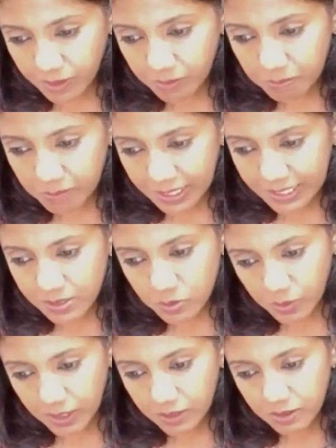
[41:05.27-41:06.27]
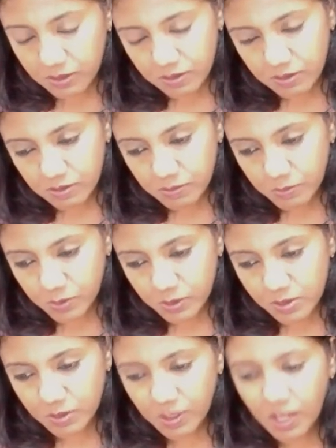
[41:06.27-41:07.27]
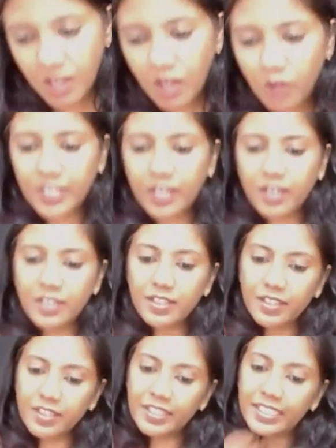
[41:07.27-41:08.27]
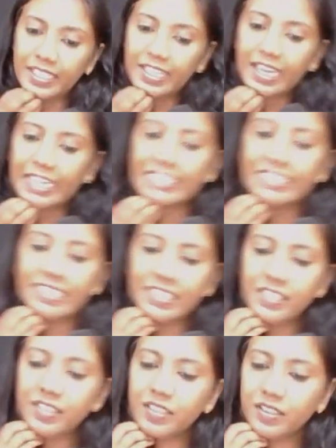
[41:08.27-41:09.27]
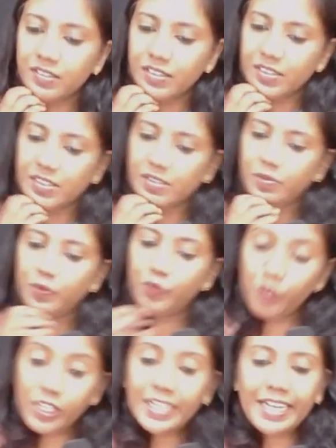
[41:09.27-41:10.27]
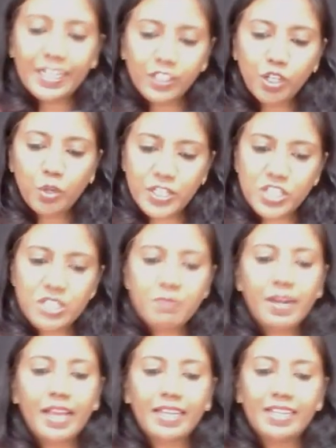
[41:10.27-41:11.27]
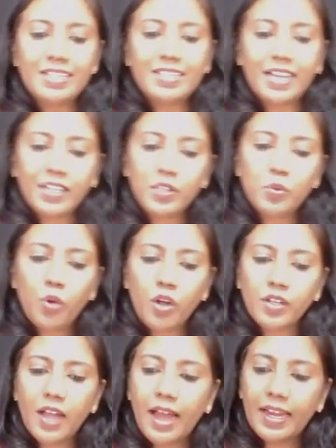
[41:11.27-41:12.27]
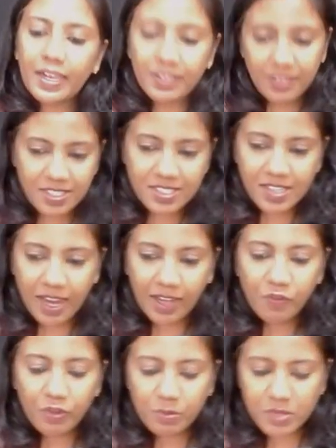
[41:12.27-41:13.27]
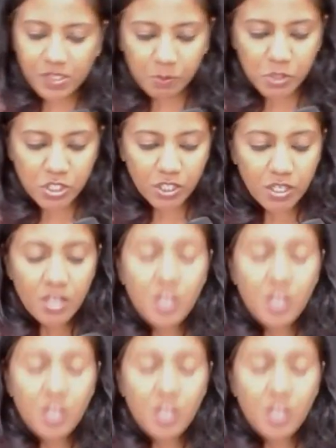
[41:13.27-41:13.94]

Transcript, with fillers: Mind when both soul. Okay, uh, uh Rigala, I didn't uh, fully get your question, but I can tell you what I understand from scripture.